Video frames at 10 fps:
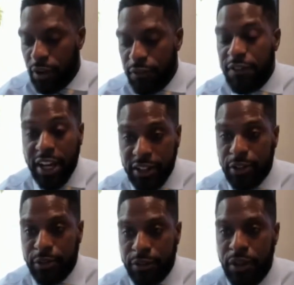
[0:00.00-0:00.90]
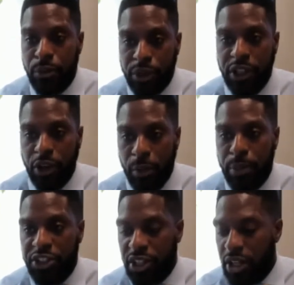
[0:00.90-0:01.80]
effective within our
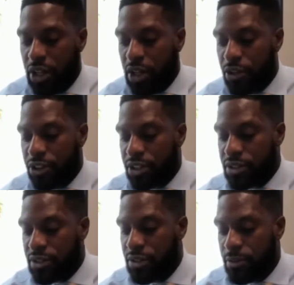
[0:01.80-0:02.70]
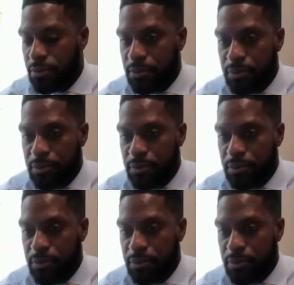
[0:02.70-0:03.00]
patient care areas. All